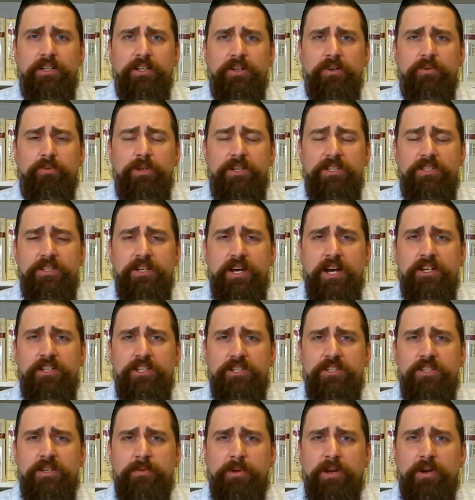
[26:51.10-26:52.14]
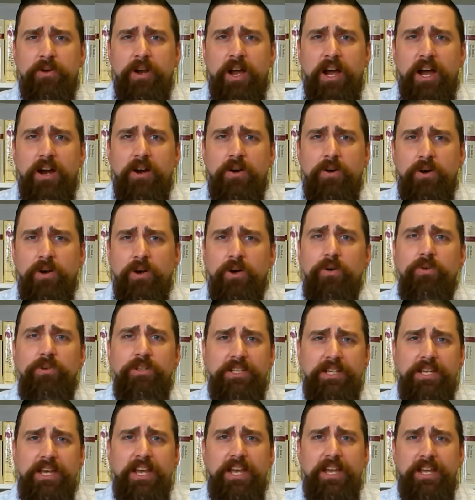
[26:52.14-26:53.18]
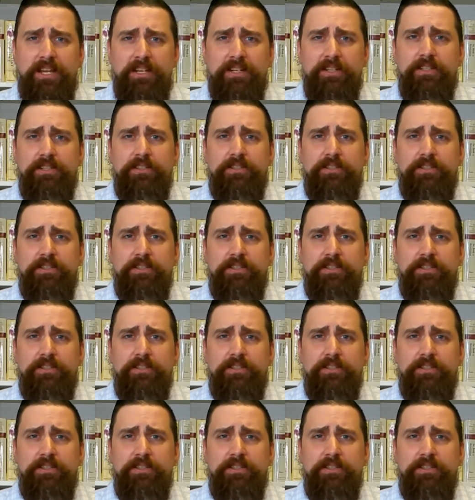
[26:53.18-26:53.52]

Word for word: When it's not just about our own gain,